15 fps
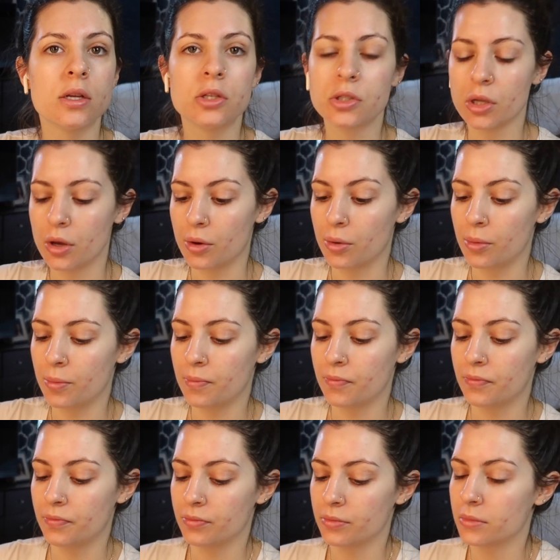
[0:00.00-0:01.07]
So
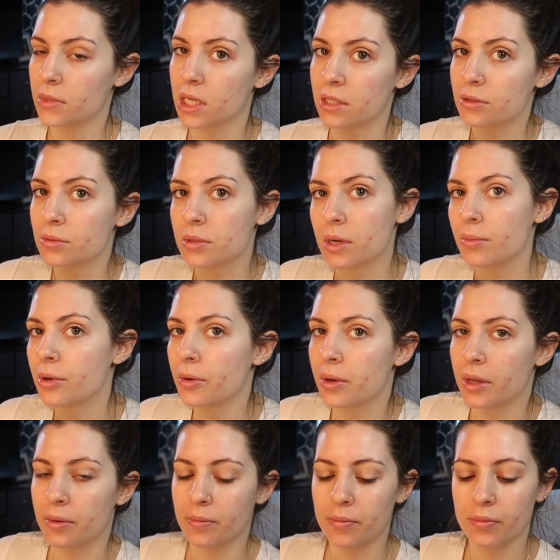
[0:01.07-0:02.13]
that's what I'm
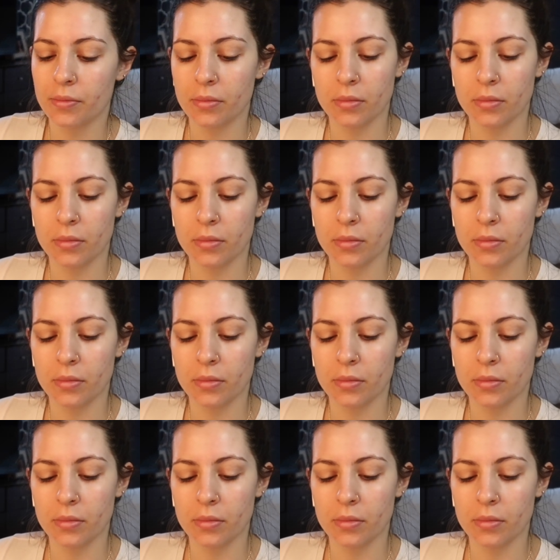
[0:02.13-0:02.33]
doing.